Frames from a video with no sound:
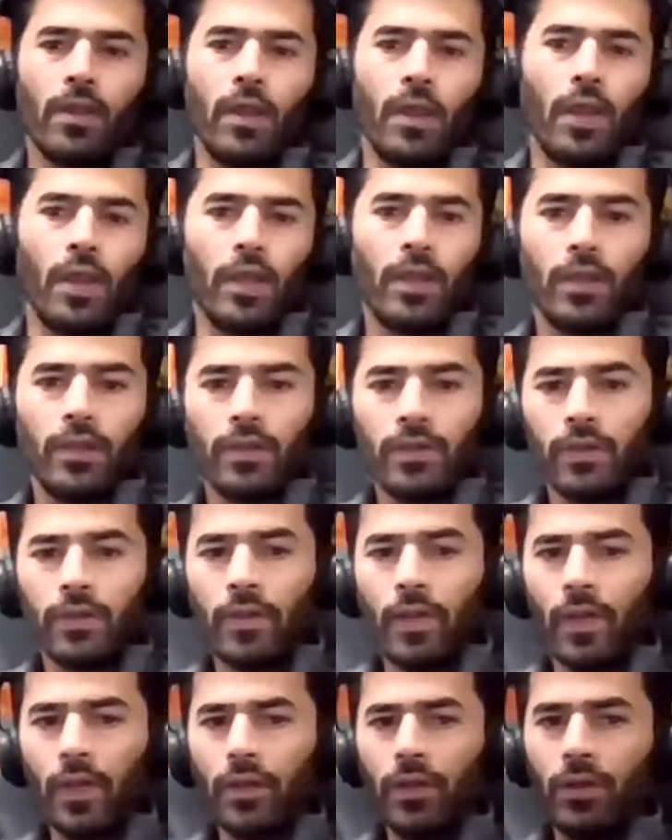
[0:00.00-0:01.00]
and
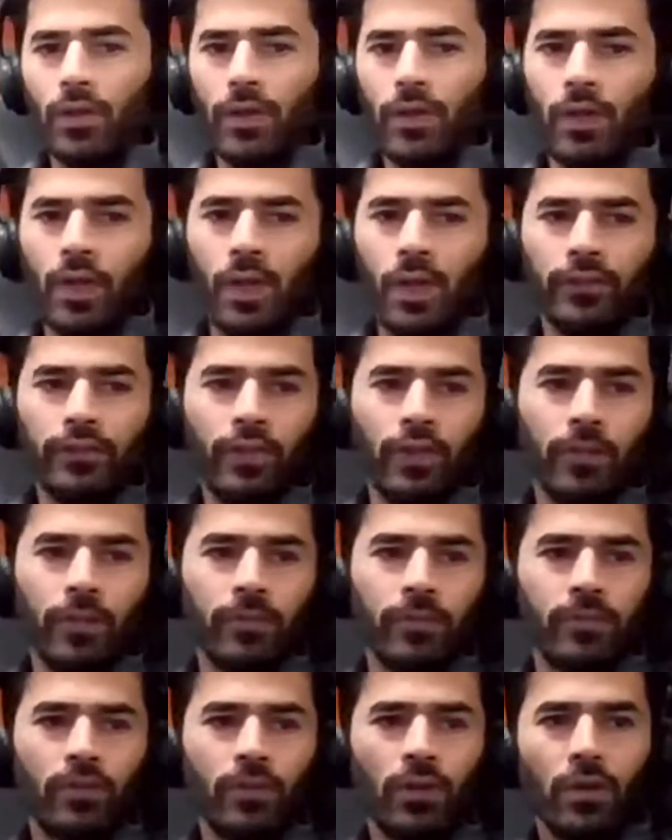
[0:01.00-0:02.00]
then you're going to ask
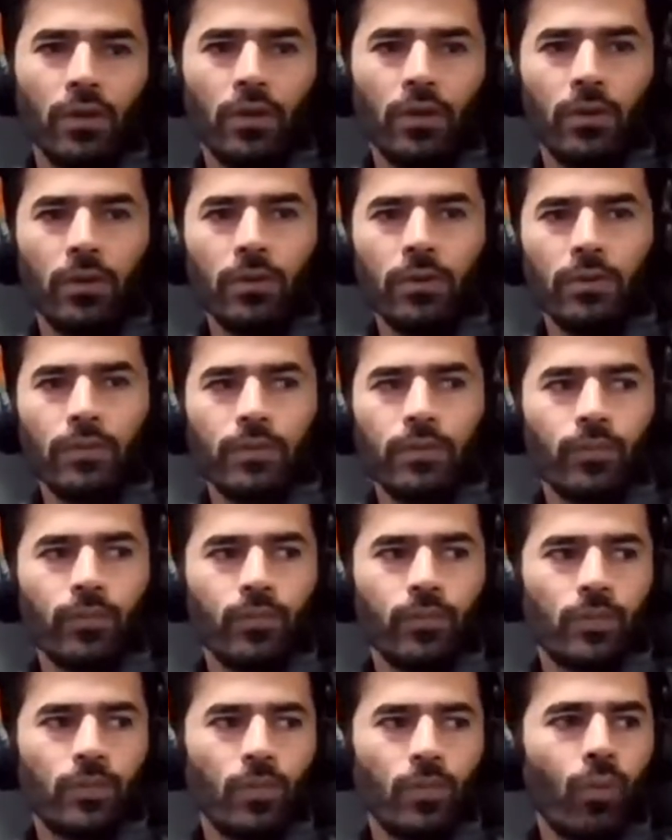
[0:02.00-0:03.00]
them, so
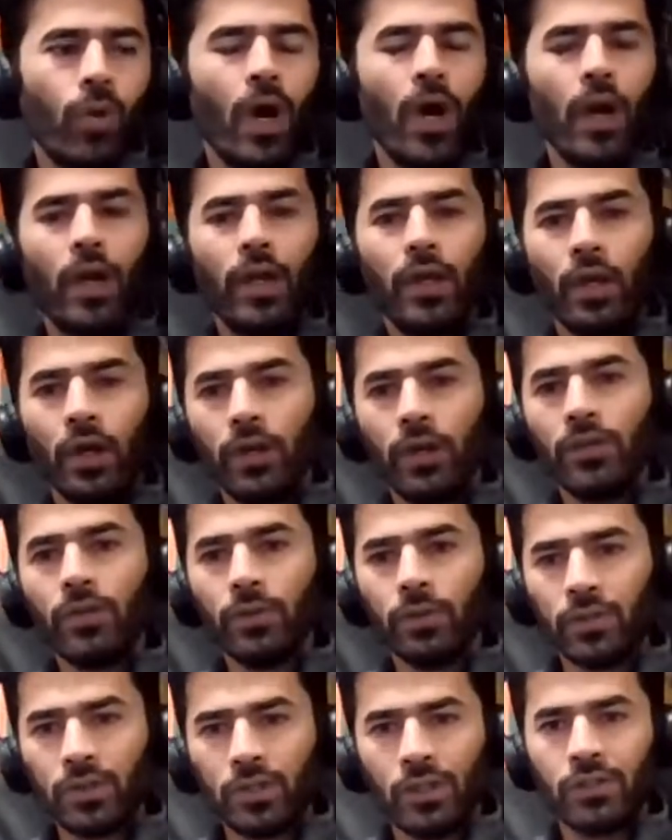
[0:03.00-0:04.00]
why are
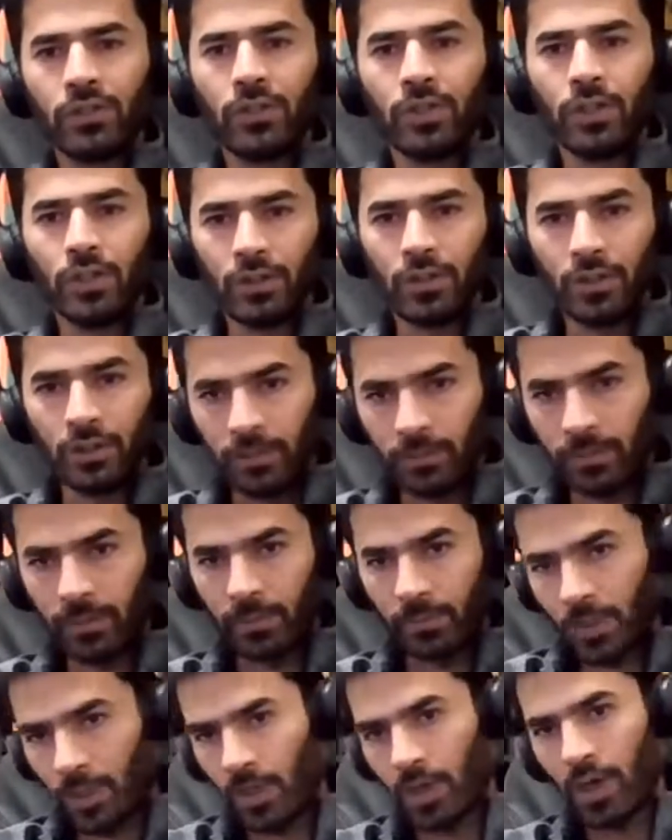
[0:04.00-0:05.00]
you interested in this
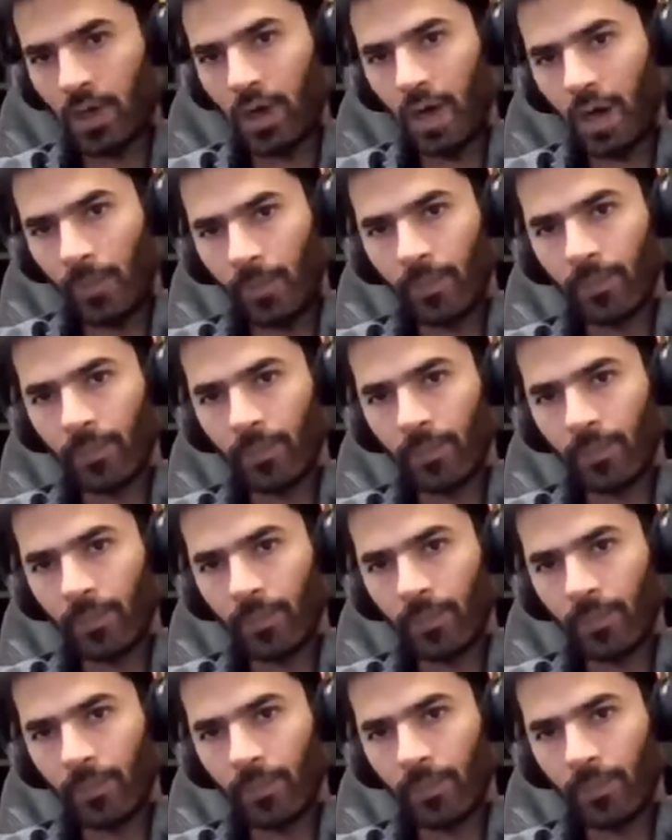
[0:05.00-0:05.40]
program?